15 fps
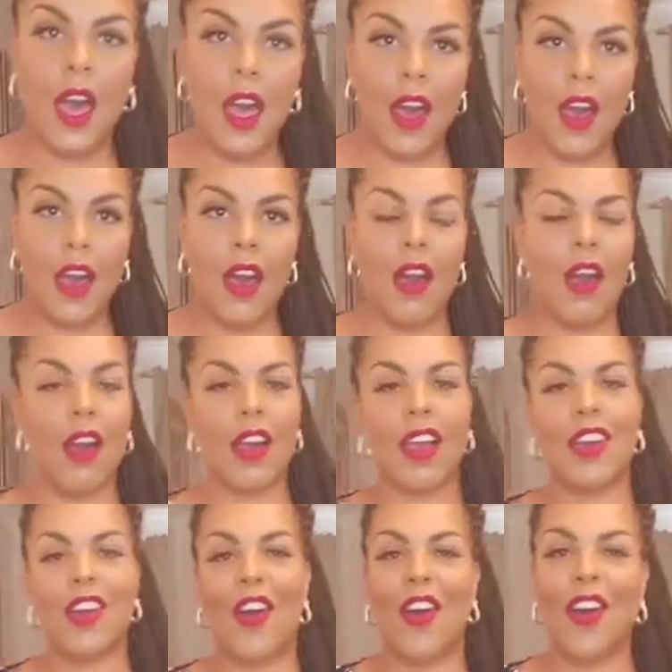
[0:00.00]
Oh
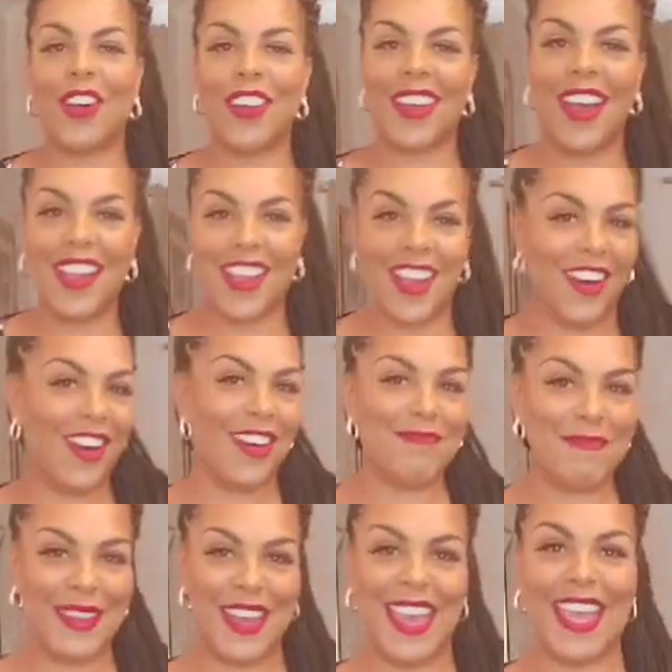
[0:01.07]
God, I
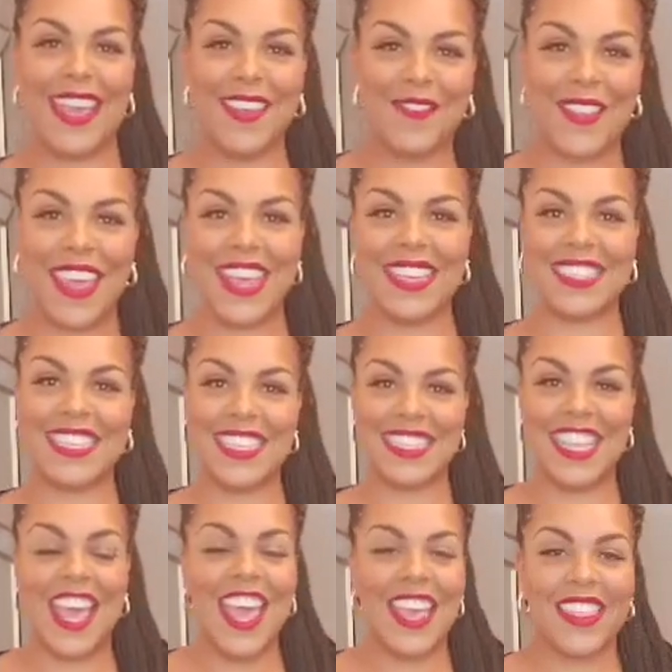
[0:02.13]
can't believe
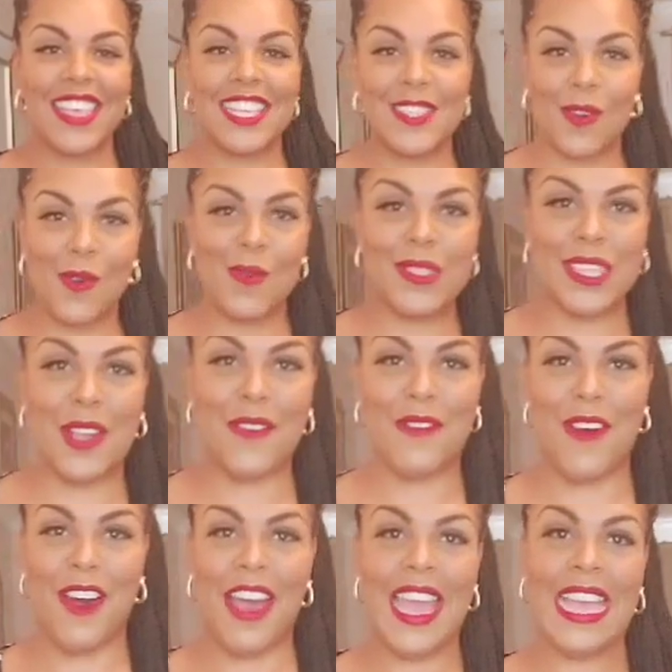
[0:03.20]
this. This haul so
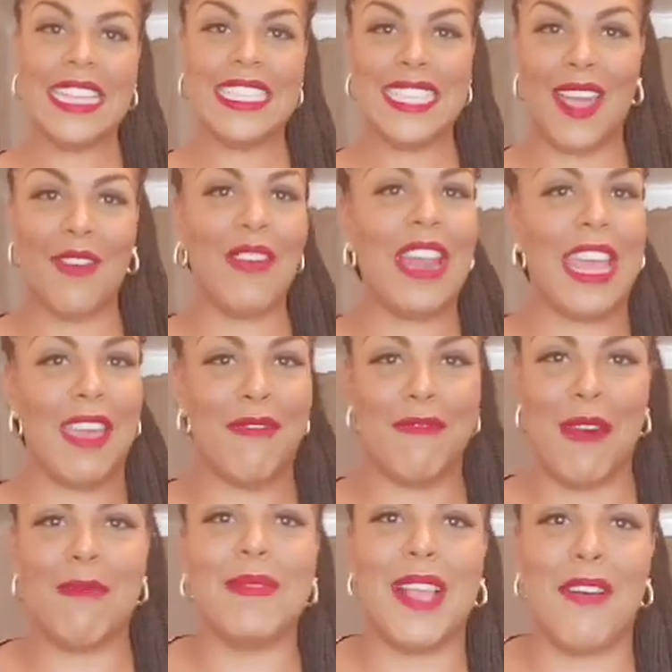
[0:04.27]
far is definitely a
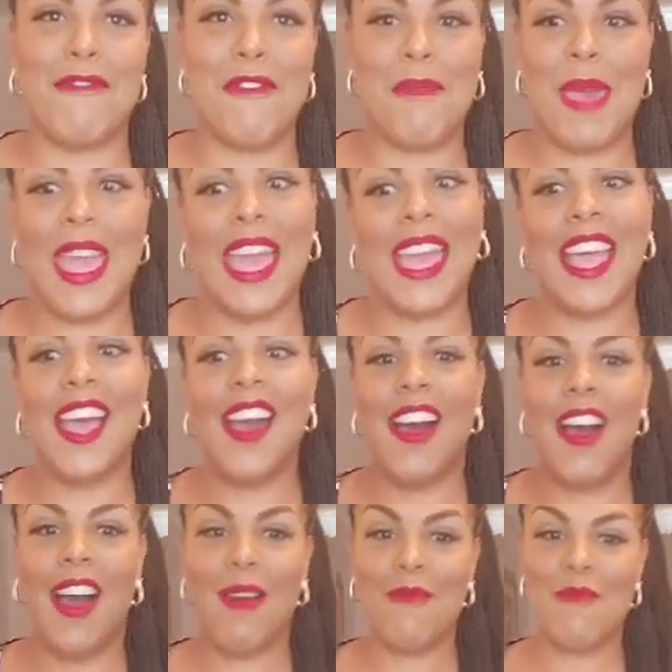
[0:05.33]
thumbs up for me.
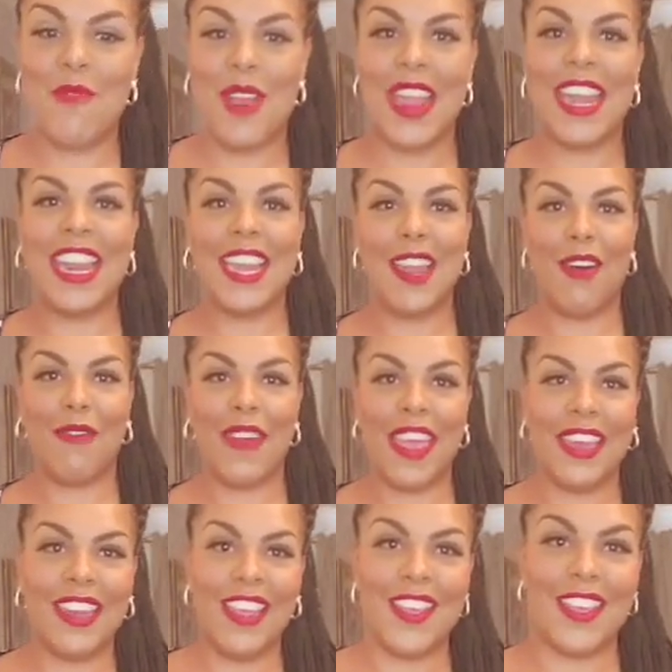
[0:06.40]
I'm really
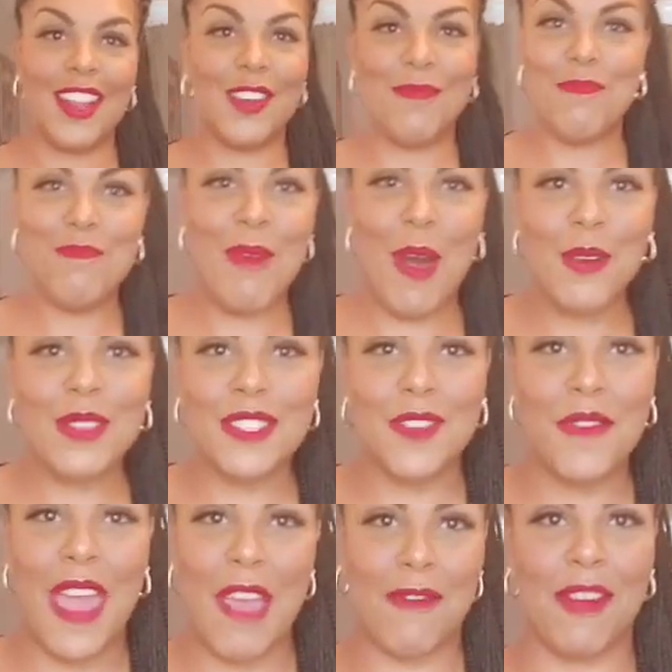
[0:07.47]
loving most
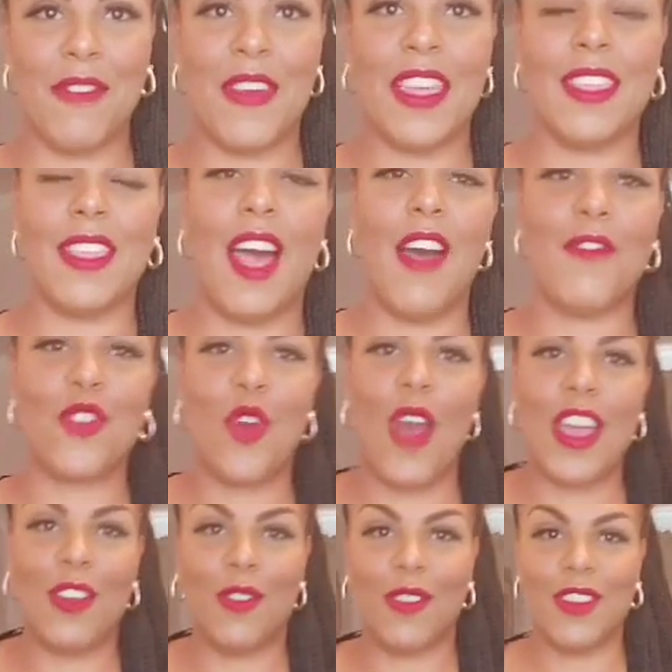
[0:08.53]
of everything that I've
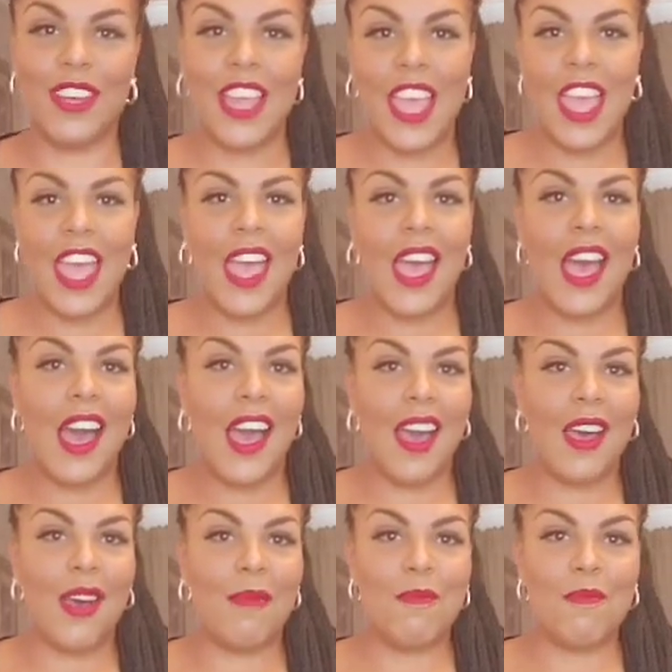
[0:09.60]
tried on.
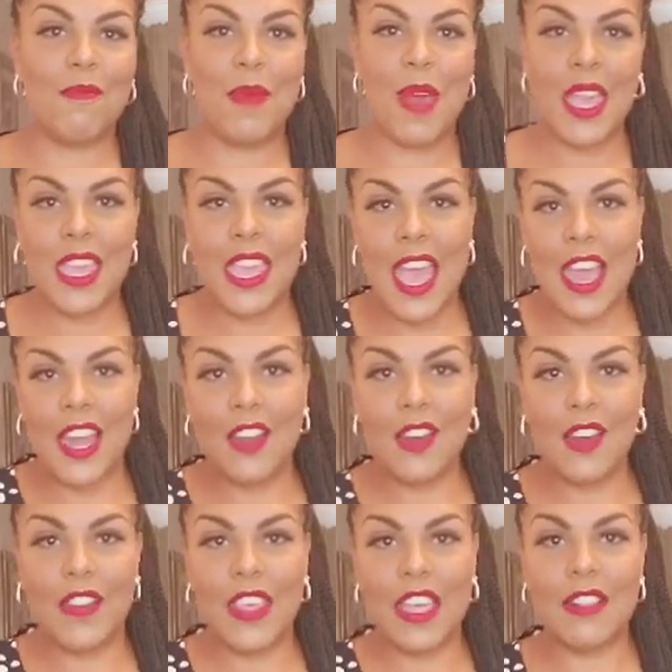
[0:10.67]
But yeah,
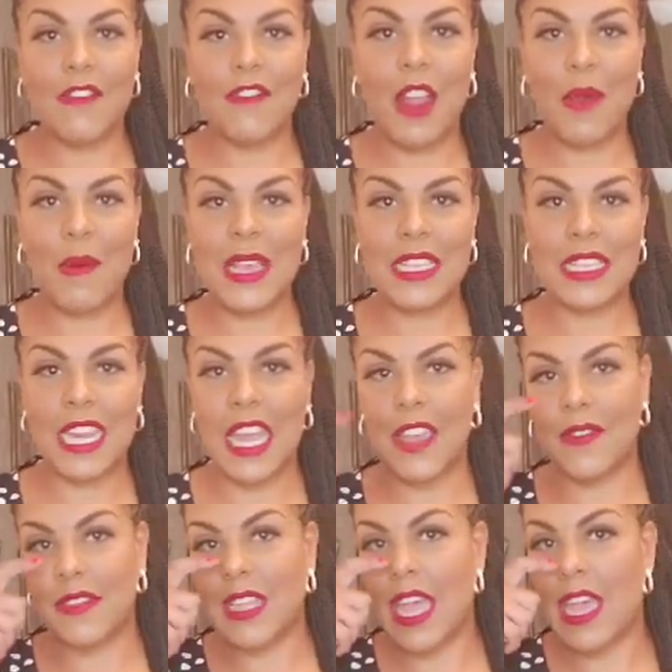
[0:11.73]
look at these floaty
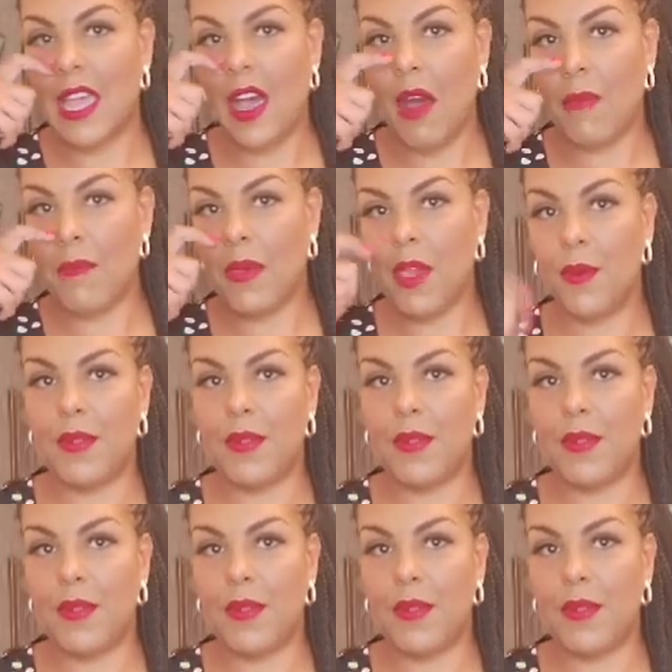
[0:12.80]
sleeves. They are